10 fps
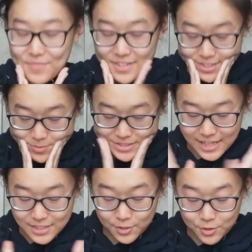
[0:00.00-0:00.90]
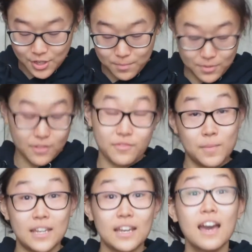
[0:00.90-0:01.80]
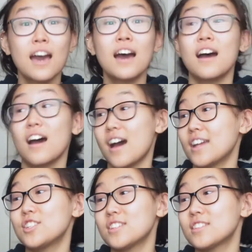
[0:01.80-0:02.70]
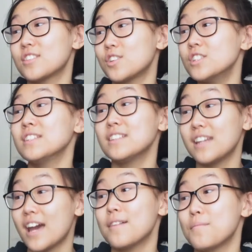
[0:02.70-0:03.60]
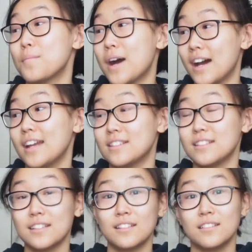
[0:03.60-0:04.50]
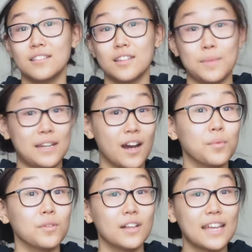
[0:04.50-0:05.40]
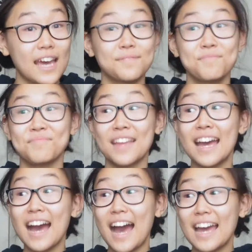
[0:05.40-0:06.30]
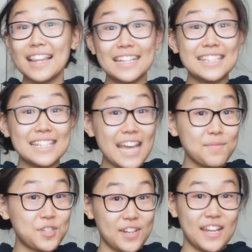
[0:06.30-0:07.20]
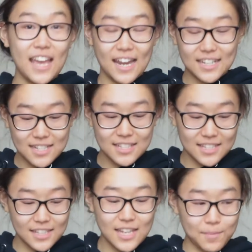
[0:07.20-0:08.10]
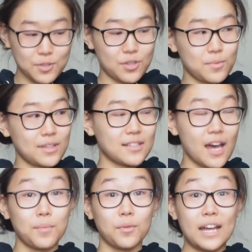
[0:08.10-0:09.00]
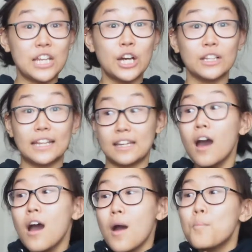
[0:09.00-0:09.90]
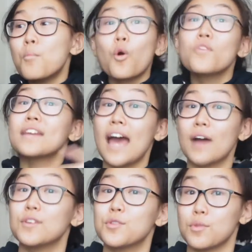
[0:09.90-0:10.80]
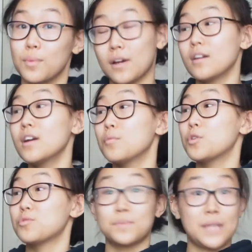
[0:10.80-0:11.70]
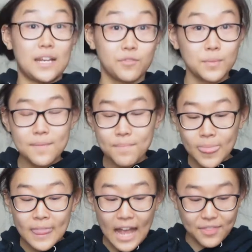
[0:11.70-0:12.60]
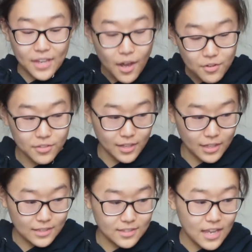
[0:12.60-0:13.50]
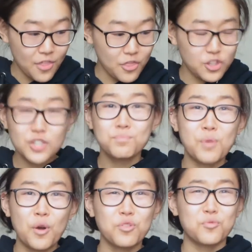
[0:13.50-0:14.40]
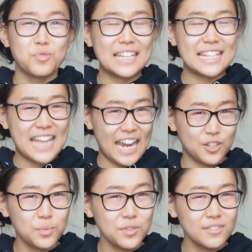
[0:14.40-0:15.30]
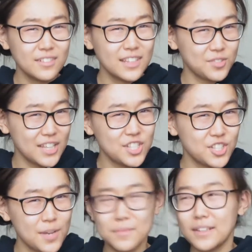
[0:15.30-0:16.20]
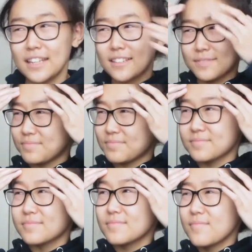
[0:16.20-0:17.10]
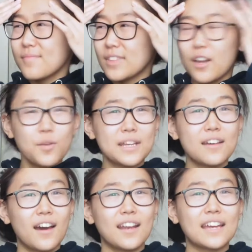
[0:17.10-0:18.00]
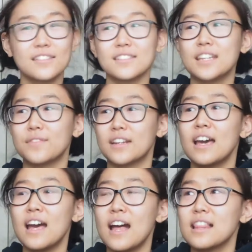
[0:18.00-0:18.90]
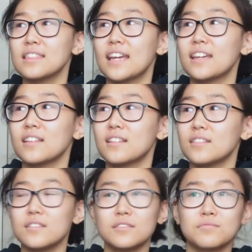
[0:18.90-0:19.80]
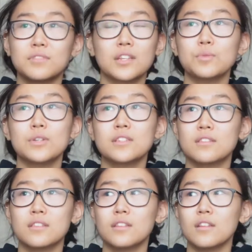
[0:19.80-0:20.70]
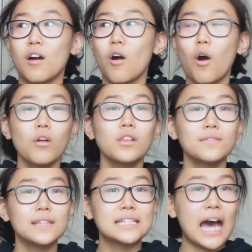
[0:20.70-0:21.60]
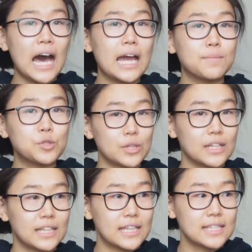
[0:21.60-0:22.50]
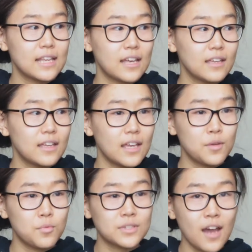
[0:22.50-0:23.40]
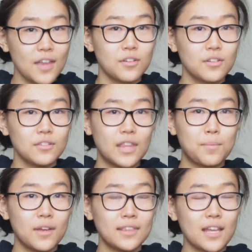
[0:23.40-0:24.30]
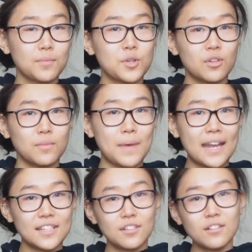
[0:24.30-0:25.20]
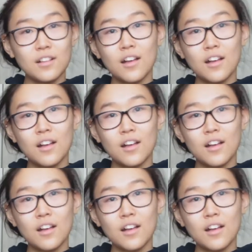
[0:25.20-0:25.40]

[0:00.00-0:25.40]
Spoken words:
this was a 2-star book for me. I just couldn't get behind the main couple. Again, I like to see chemistry, and I didn't see chemistry between this couple until like more than halfway through the book, which was upsetting for me. And the other thing is, they're just both really terrible in this relationship. Like, oh my god, I couldn't even. Like, there was, all of the time during this, it was either they put the other person on a pedestal,